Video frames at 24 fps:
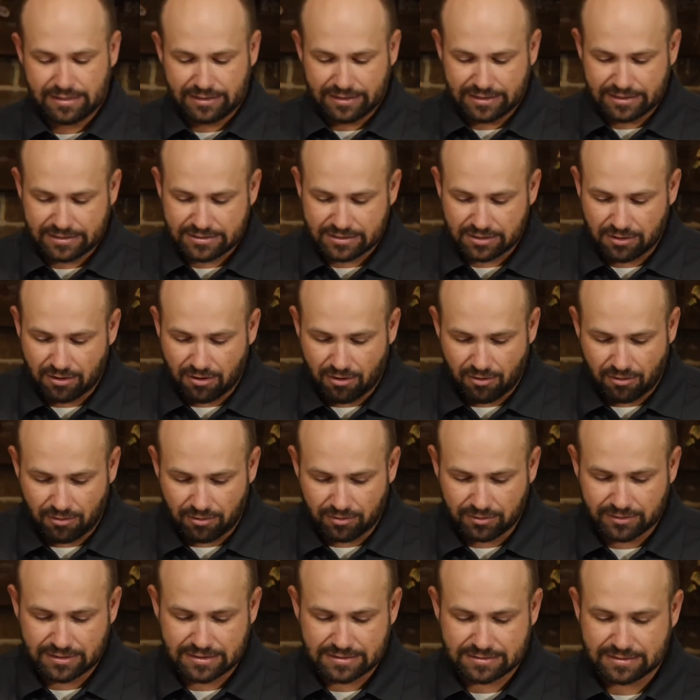it's
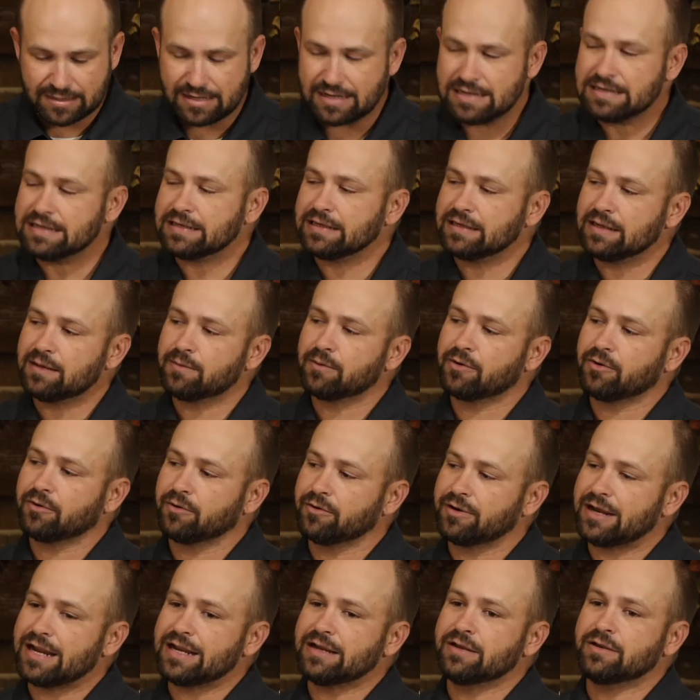all designed to help
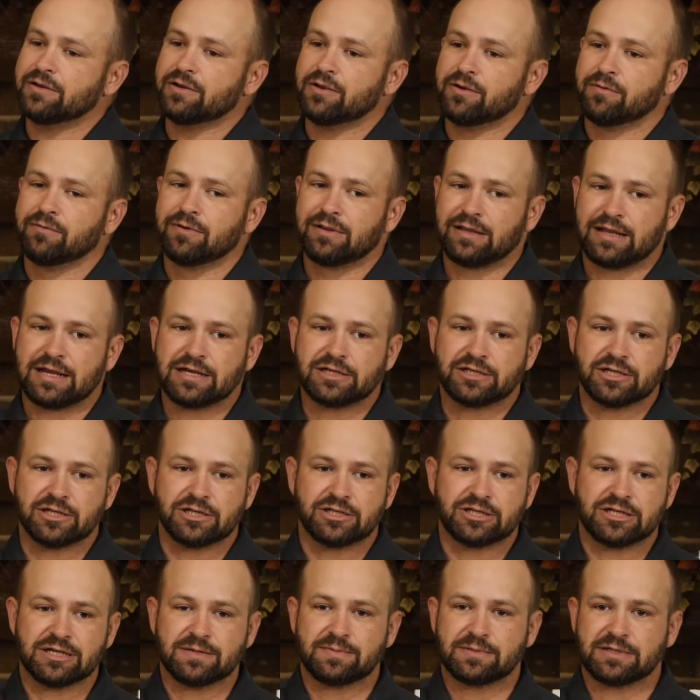create new
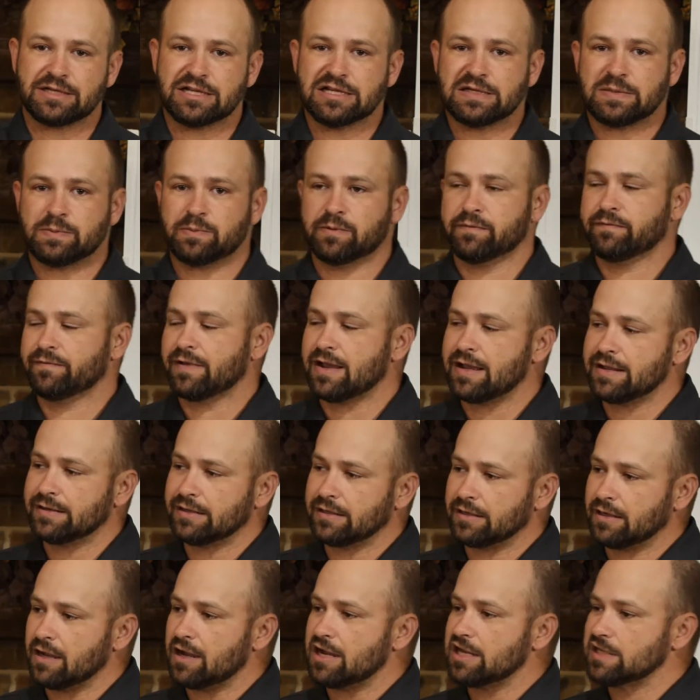relationships and to provide a
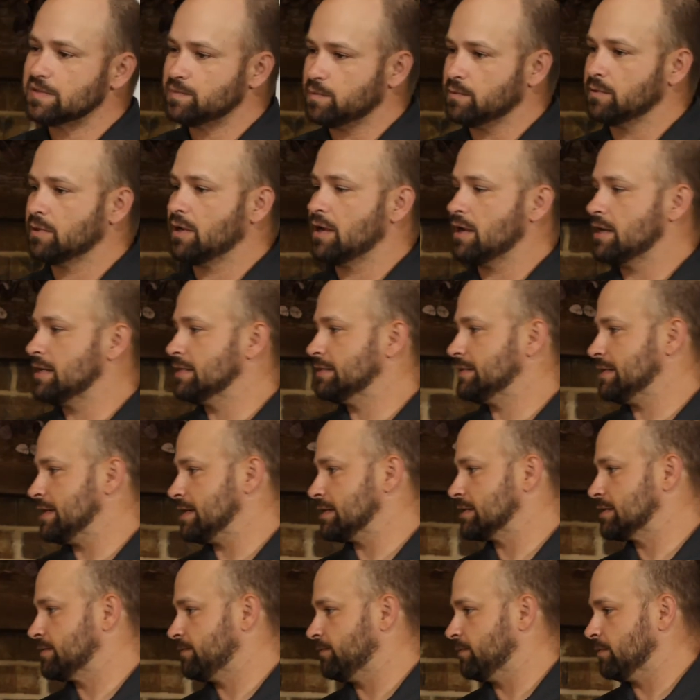gospel
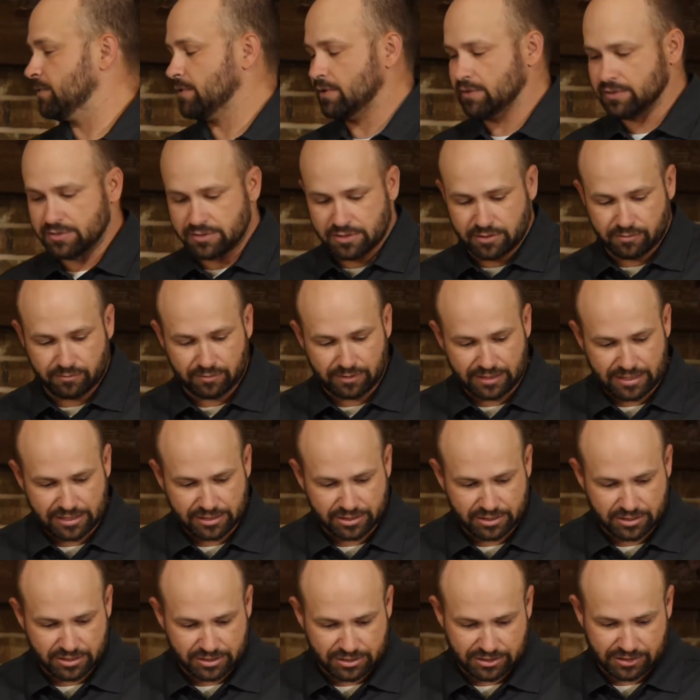context for those new
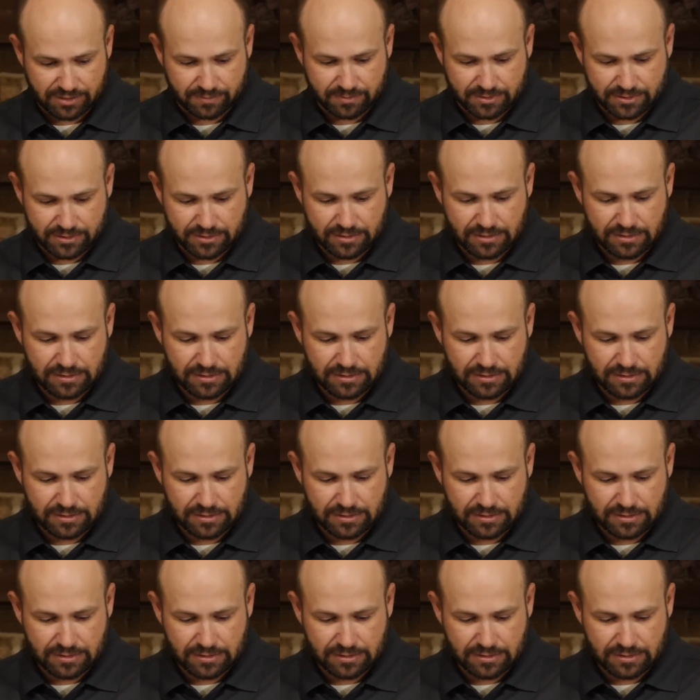relationships.